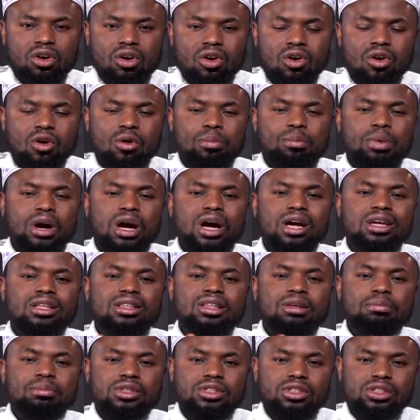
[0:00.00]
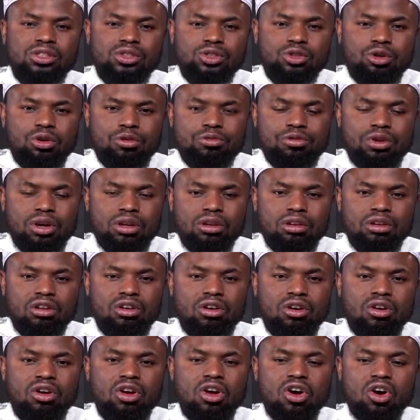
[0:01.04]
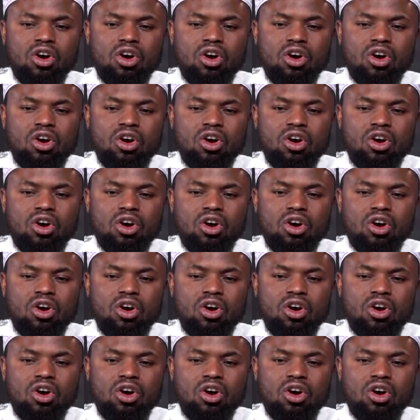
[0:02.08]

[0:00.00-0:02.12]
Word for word: or by the messenger of Allah